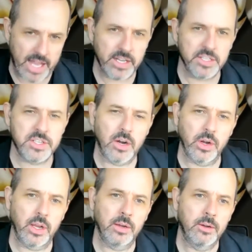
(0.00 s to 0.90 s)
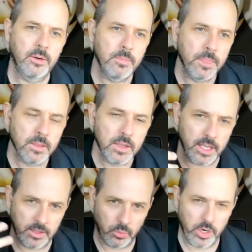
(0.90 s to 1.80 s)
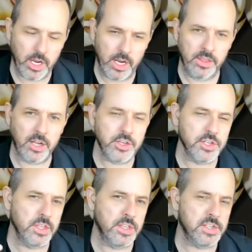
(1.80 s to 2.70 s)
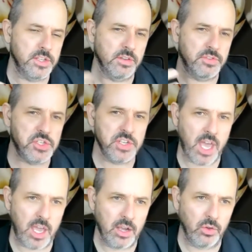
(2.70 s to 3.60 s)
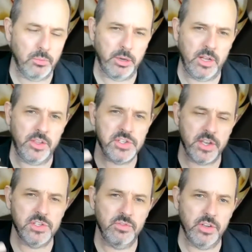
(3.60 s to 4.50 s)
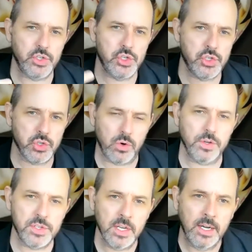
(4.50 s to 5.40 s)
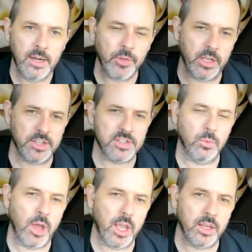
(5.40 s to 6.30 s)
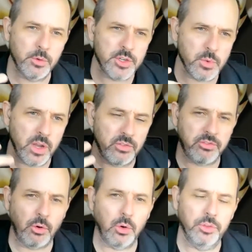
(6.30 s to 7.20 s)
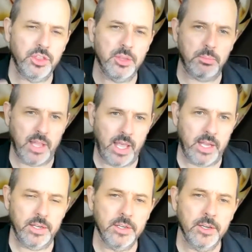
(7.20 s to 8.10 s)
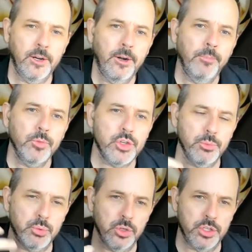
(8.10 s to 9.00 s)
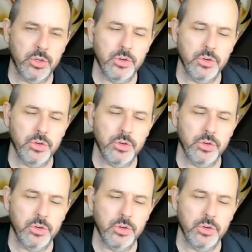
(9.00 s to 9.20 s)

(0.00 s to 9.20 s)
planetary, not just in the sense of scale, but in the sense of its source. It is a way in which we have folded the planet to